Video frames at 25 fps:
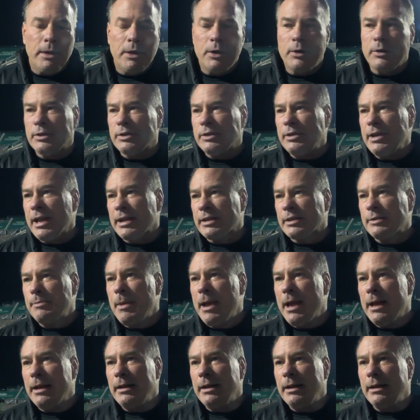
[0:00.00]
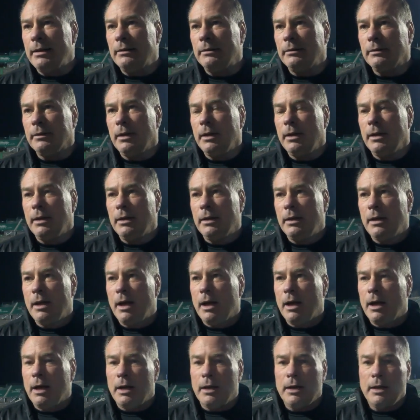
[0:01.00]
you know, it's next man in, and
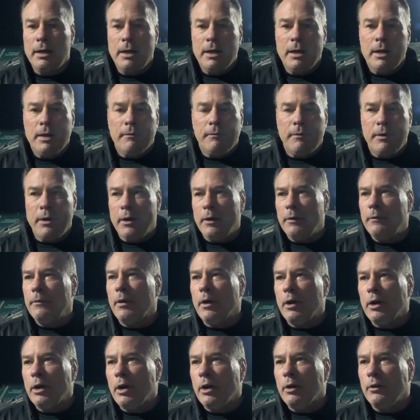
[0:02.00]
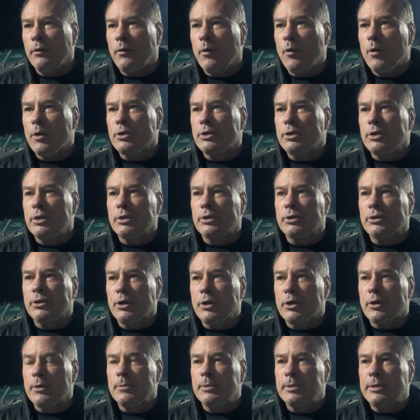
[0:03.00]
uh, very, very unfortunate
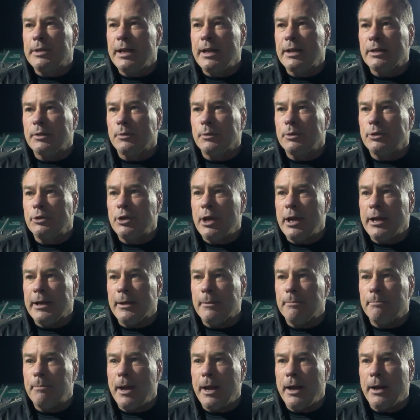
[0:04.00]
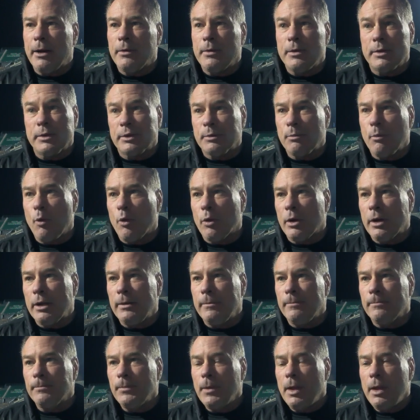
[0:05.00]
circumstance with Jacob Bear this
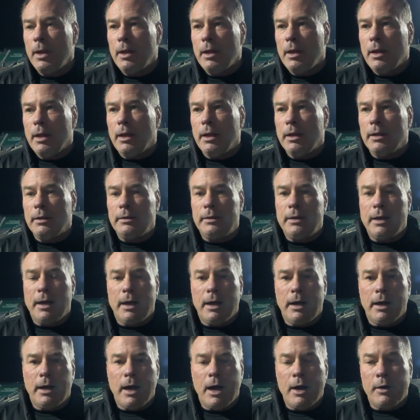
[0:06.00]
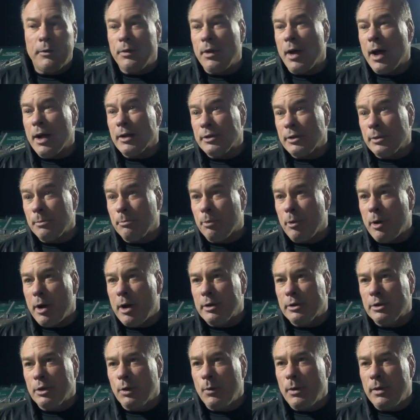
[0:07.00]
morning. And uh, our thoughts and
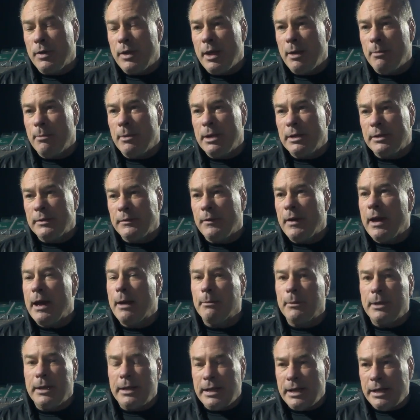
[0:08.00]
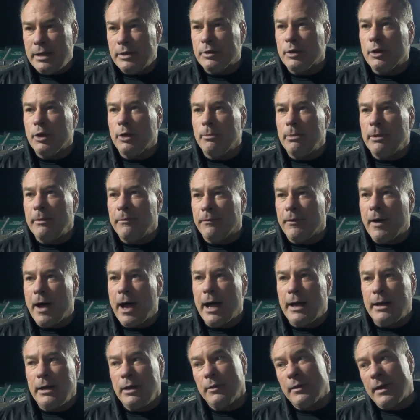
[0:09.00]
prayers are with him and his family, and he's going to be
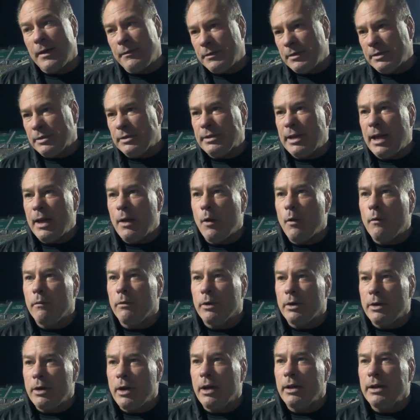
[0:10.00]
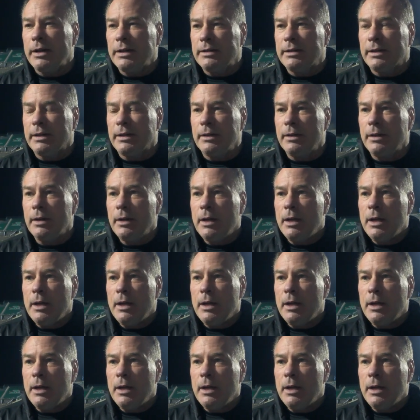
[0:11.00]
fine. He'll have to stay over in Huntington.